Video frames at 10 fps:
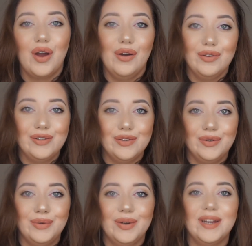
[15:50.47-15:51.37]

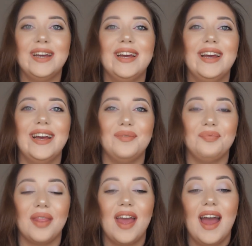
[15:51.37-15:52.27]
Also,
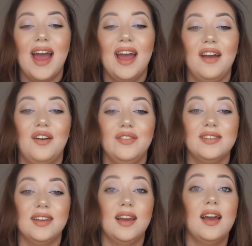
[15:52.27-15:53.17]

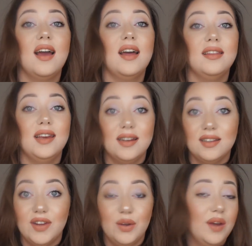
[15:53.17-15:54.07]
obviously at the end of this
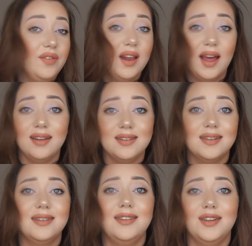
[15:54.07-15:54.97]
video, if you liked
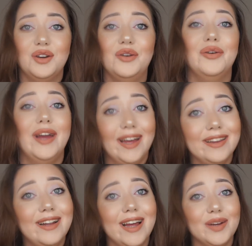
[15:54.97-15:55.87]
it, you know, hit
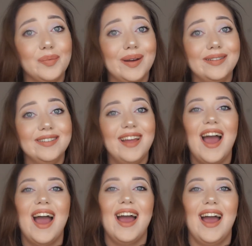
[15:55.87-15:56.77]
the like button
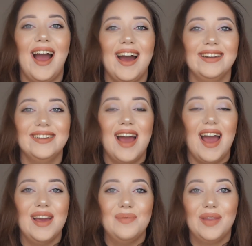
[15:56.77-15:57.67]
and
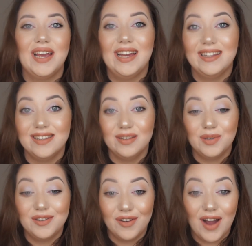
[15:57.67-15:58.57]
hit
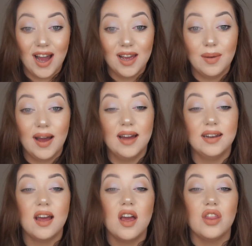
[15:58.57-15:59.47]
subscribe. And
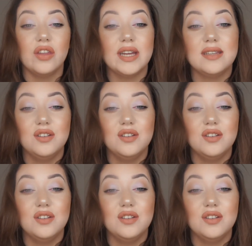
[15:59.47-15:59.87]
there is a